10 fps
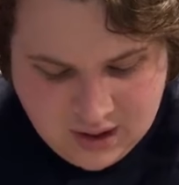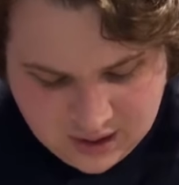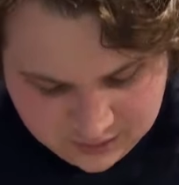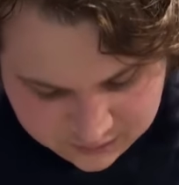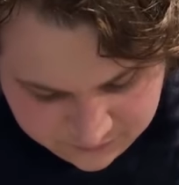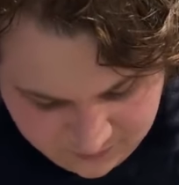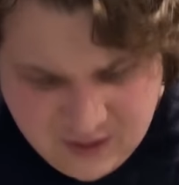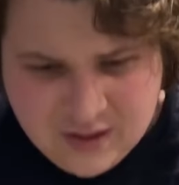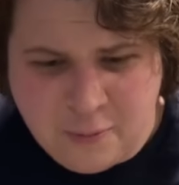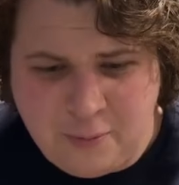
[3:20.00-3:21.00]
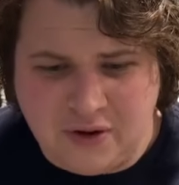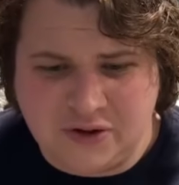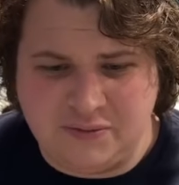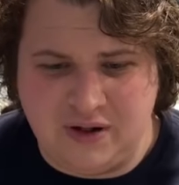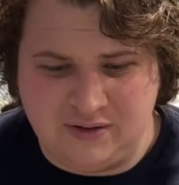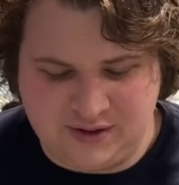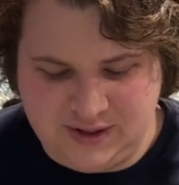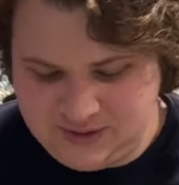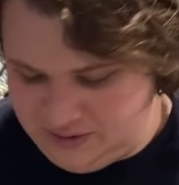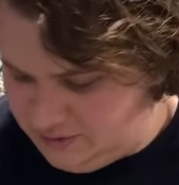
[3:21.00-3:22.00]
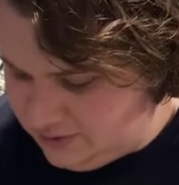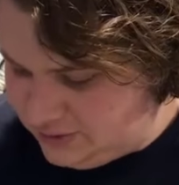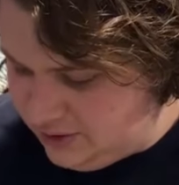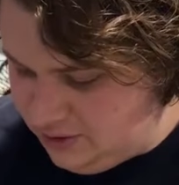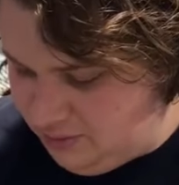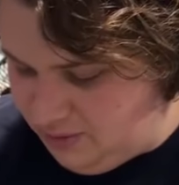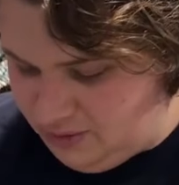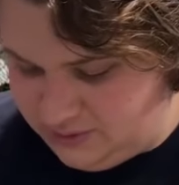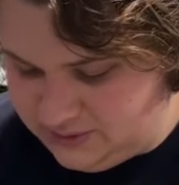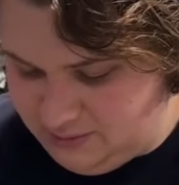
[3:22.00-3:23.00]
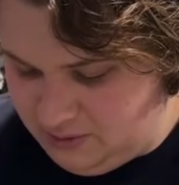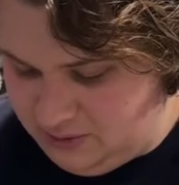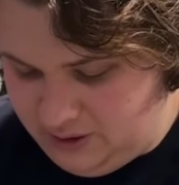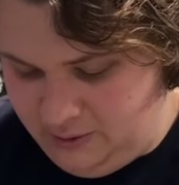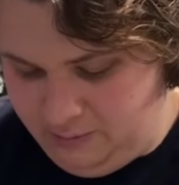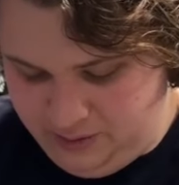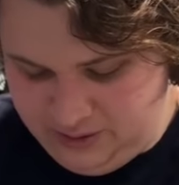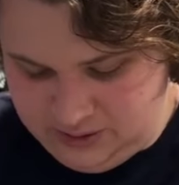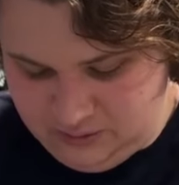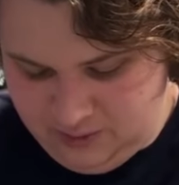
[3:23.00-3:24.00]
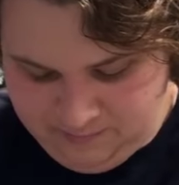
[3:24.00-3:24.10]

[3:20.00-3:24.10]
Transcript: There's very little marshmallows in it too. I'll show you the bowl once I'm done opening this one.